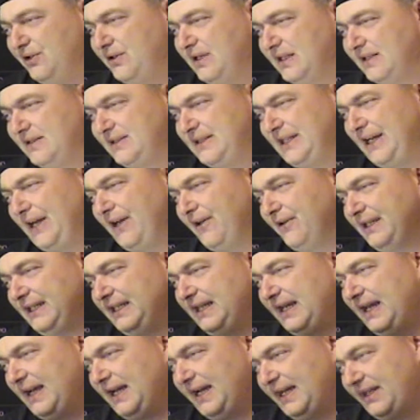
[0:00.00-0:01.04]
could tell he
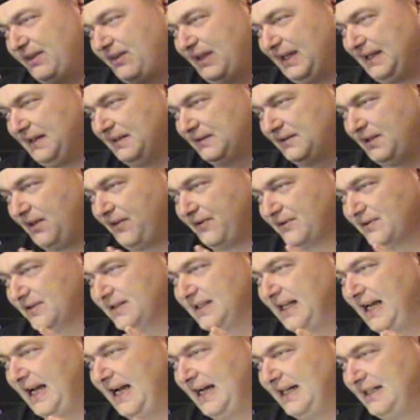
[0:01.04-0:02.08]
had like another
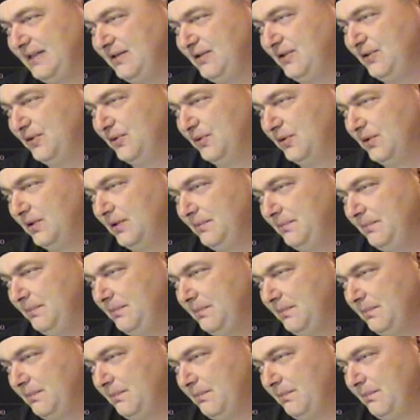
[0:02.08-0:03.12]
side to
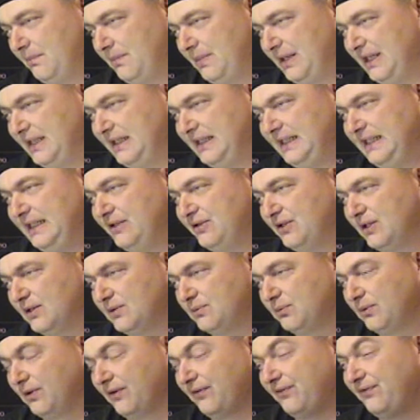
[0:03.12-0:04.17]
him that he
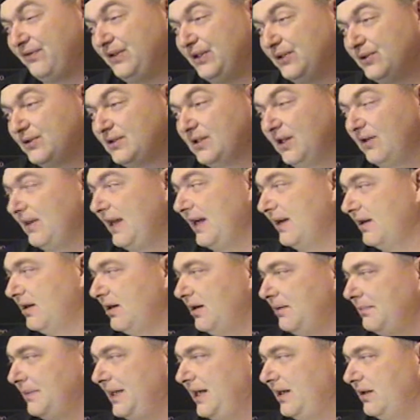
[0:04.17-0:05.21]
just refused to let
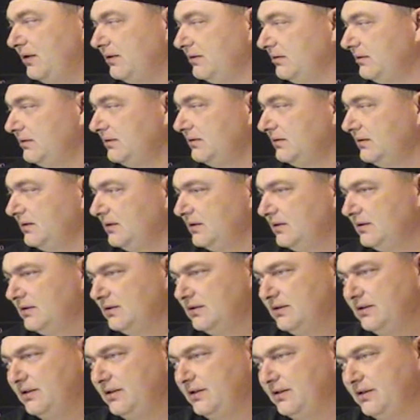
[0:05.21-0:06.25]
come out.
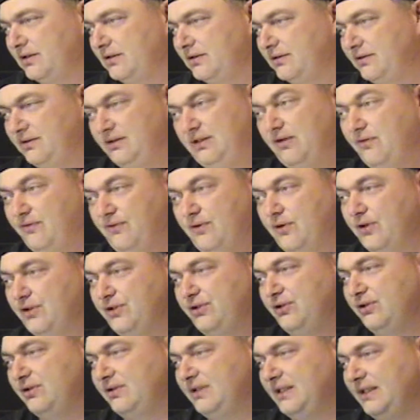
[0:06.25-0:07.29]
And of
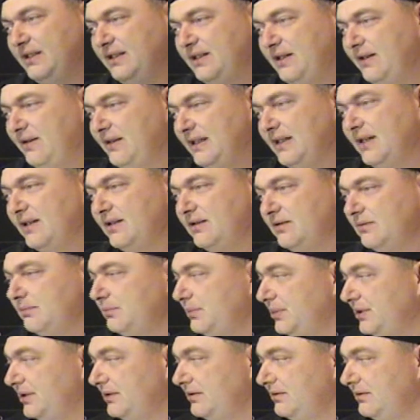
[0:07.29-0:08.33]
course you see it at the end. But